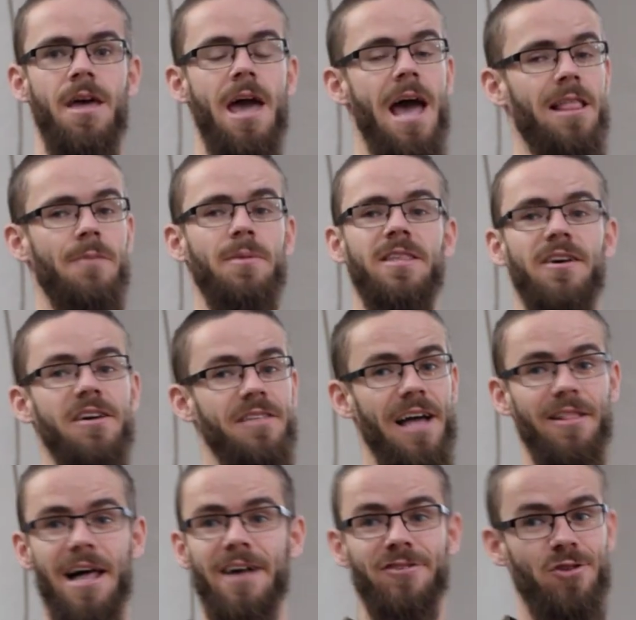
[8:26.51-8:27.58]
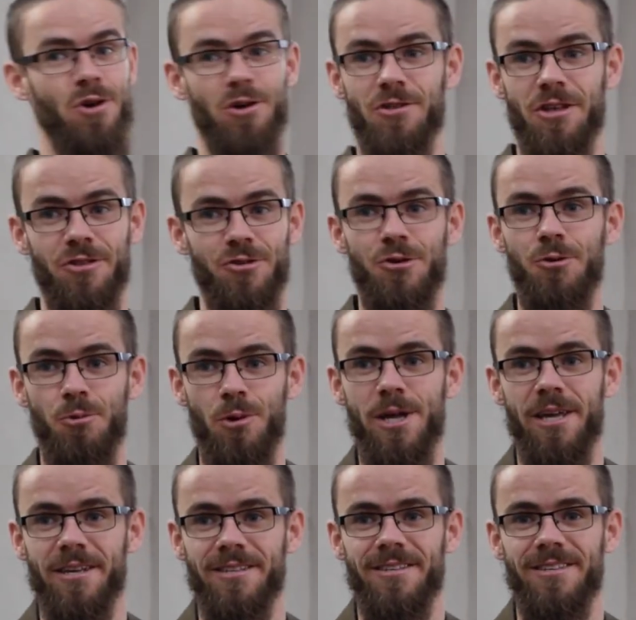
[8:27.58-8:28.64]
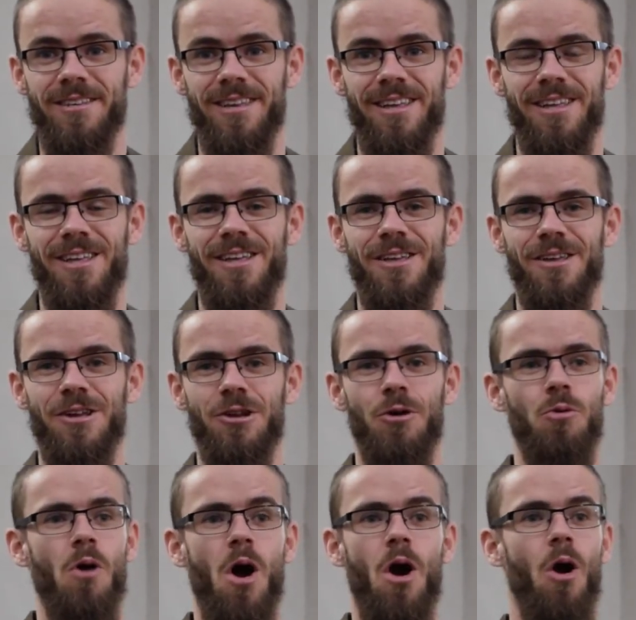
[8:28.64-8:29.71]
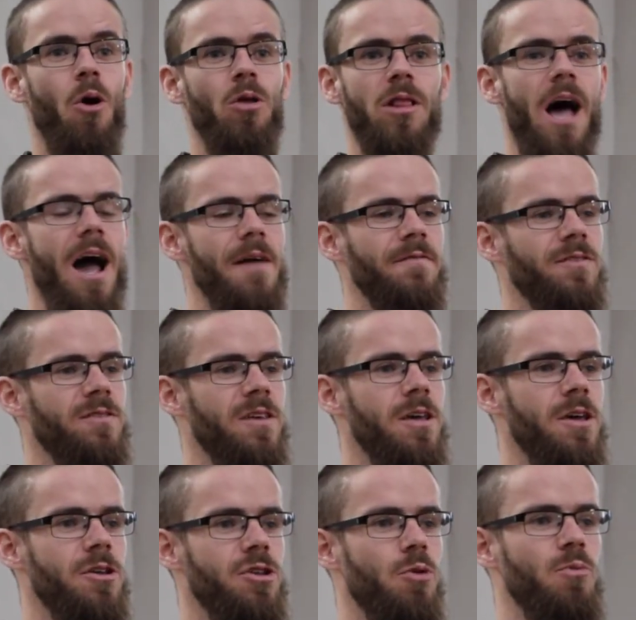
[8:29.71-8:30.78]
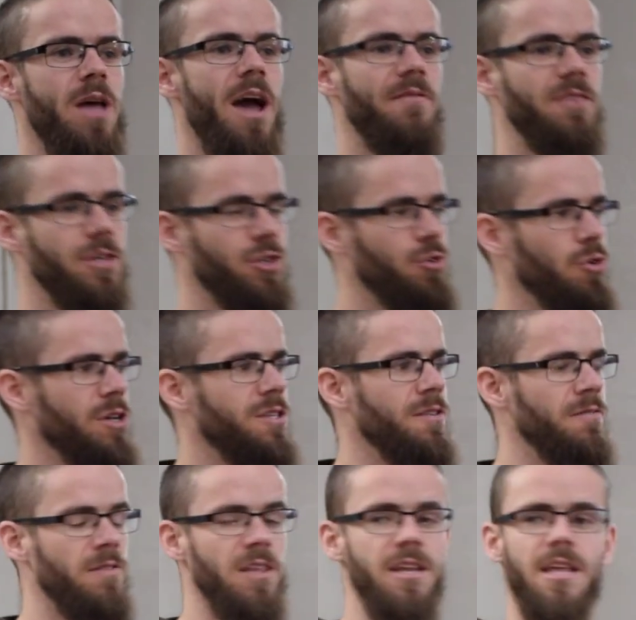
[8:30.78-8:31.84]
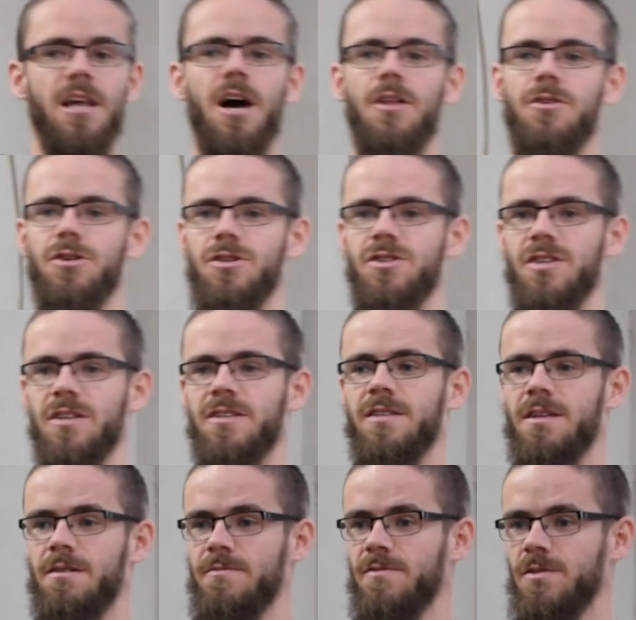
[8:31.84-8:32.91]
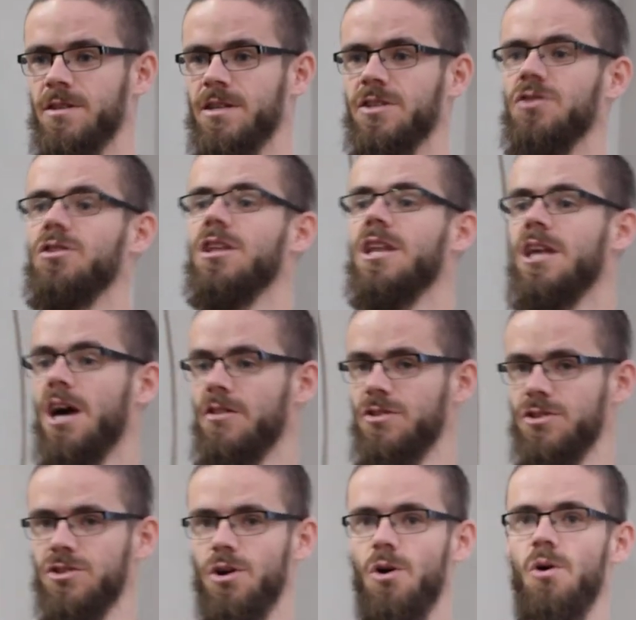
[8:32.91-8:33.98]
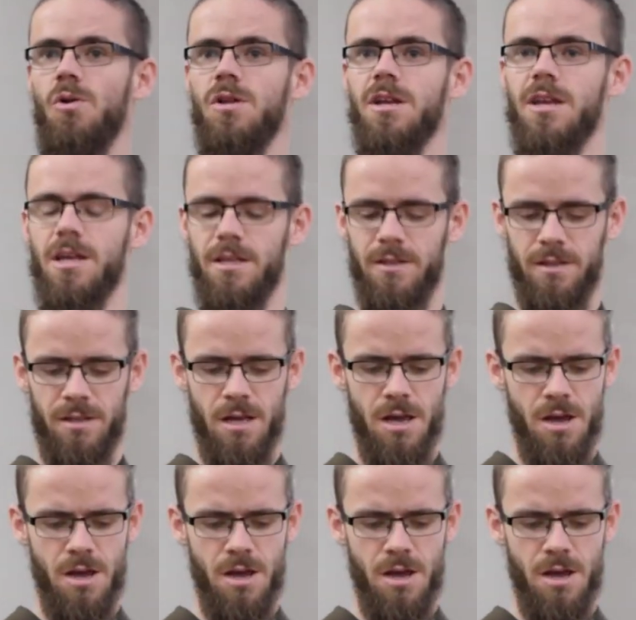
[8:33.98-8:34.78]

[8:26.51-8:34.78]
And let me tell you, that lasts longer than two weeks. You know, our whole lives, you know, we have this choice of leading others to sinfulness or leading others to holiness.